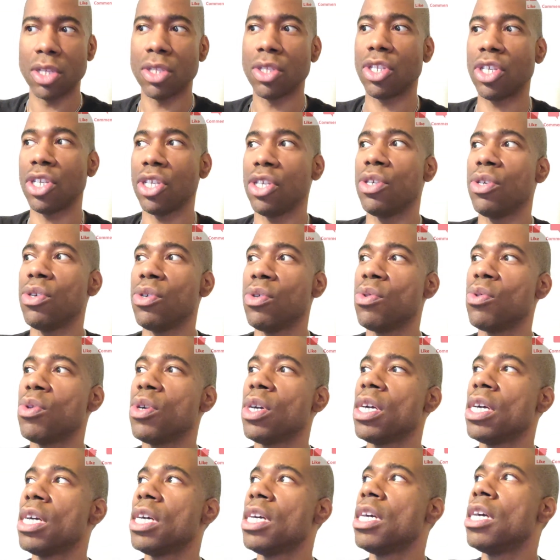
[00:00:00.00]

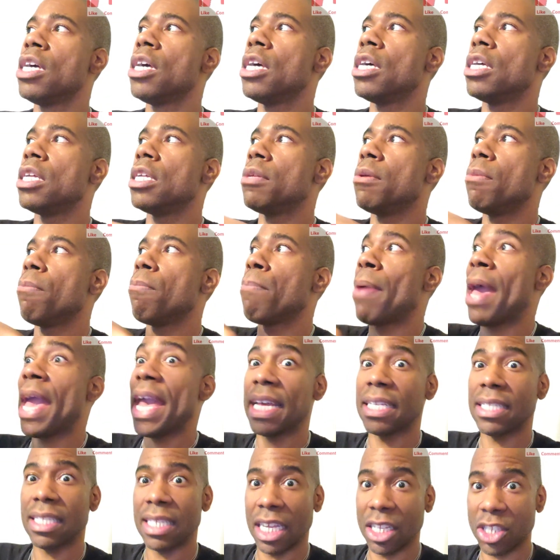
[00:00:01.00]
to
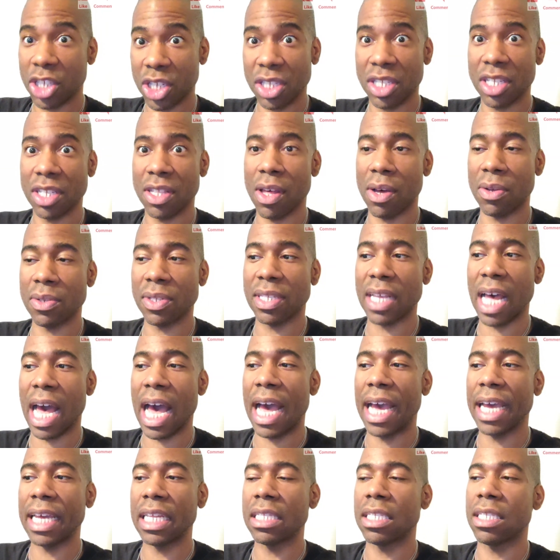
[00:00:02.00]
pay attention to those
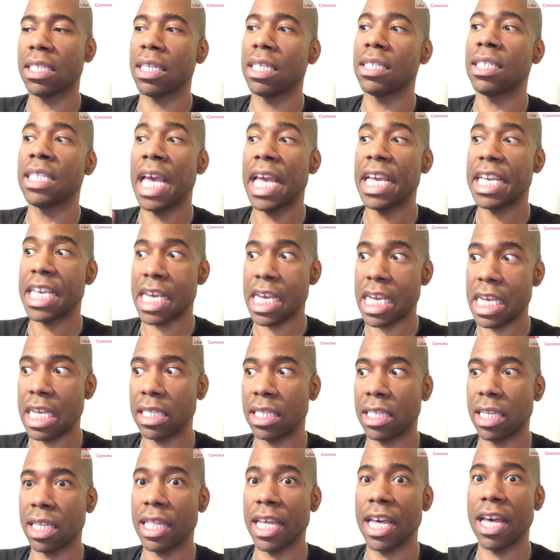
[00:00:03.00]
signs, take
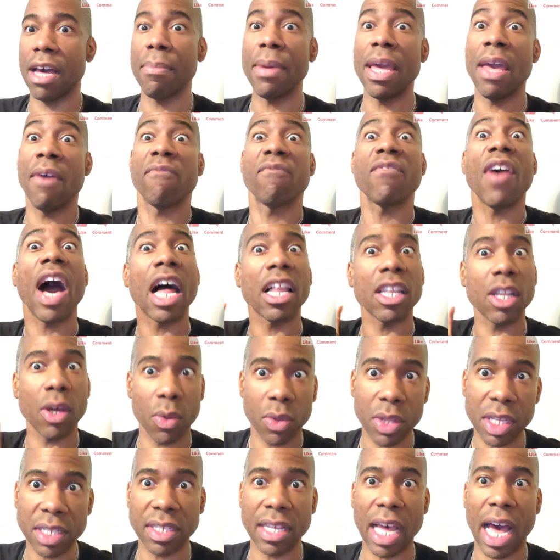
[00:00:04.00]
heed to them, and
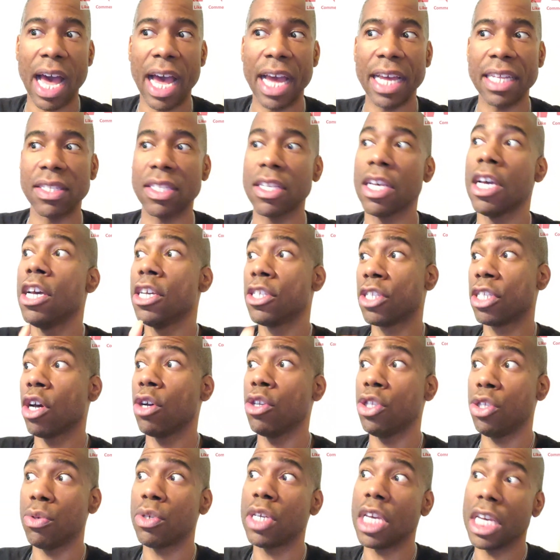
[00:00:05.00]
follow the signs so
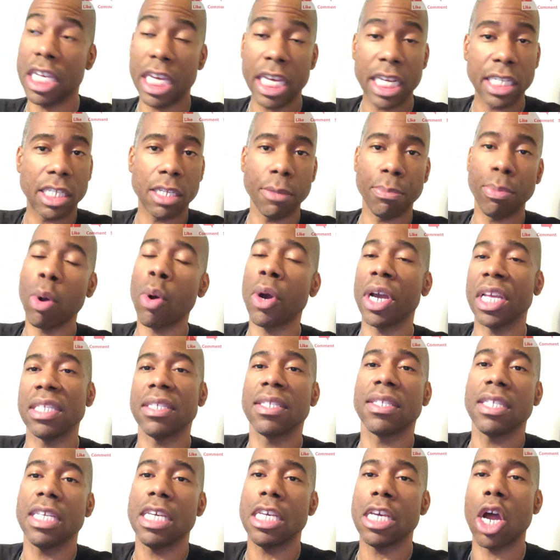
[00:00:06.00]
you can get to point
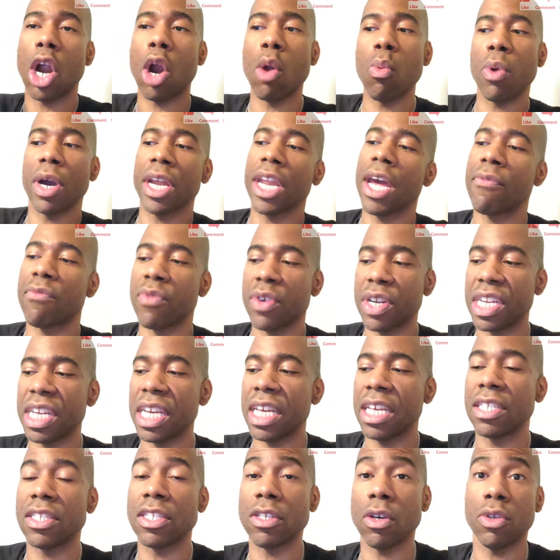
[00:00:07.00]
C or whatever it
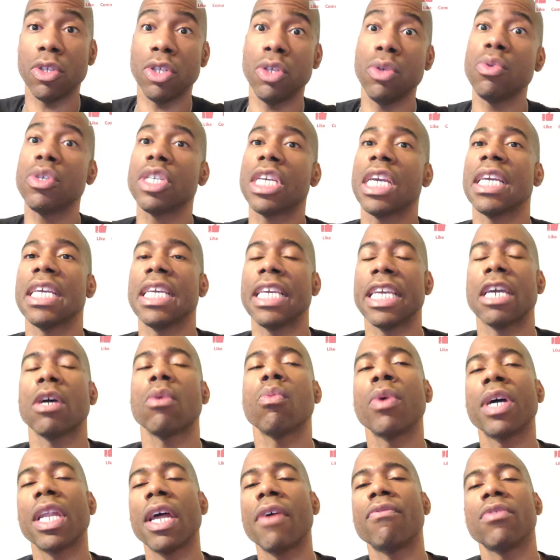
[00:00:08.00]
is, so you can
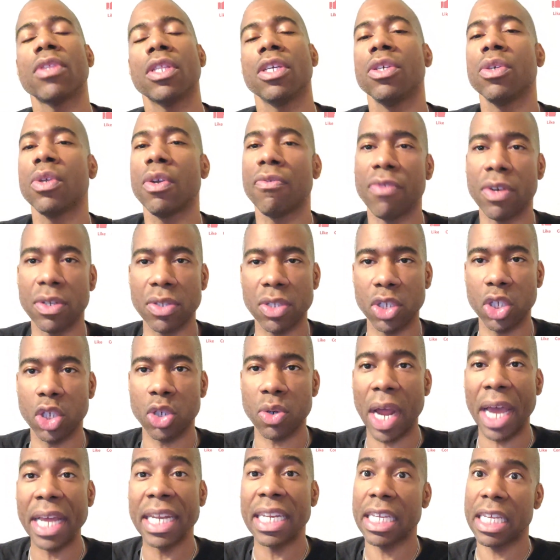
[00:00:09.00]
get whatever the universe is
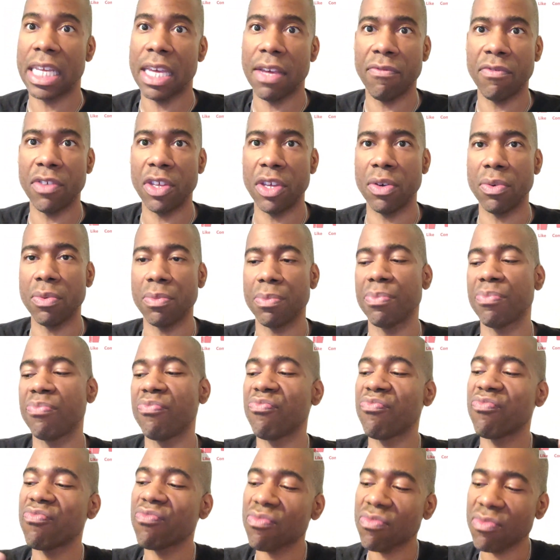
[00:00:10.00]
trying to give you.
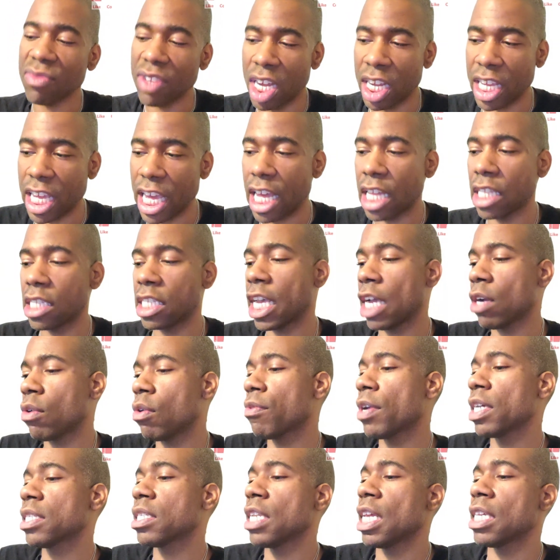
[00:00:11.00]
Again, take
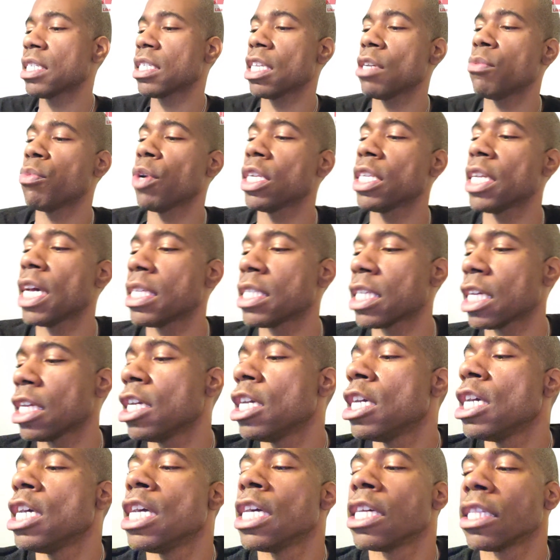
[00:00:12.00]
what resonates, leave what doesn't.
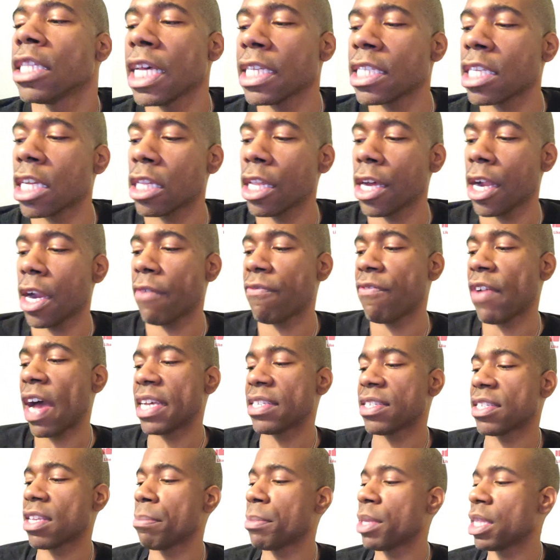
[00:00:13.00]
Let's
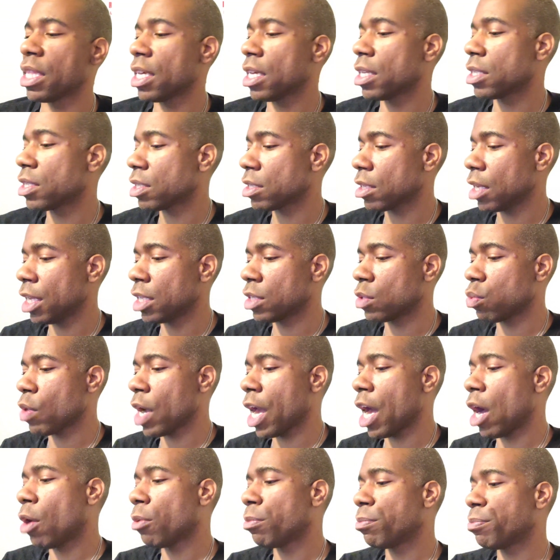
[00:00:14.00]
clarify some of this as
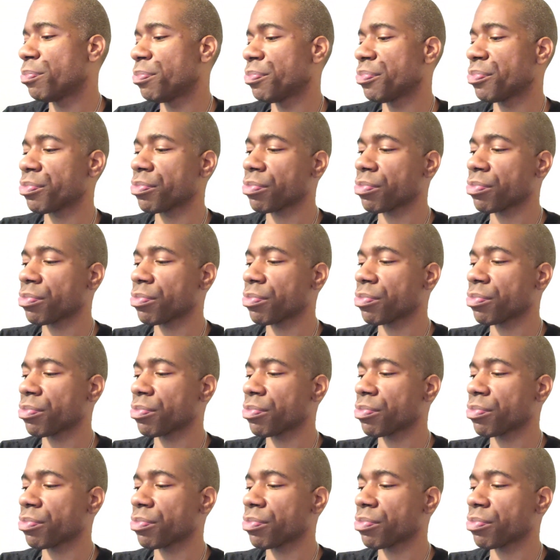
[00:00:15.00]
well.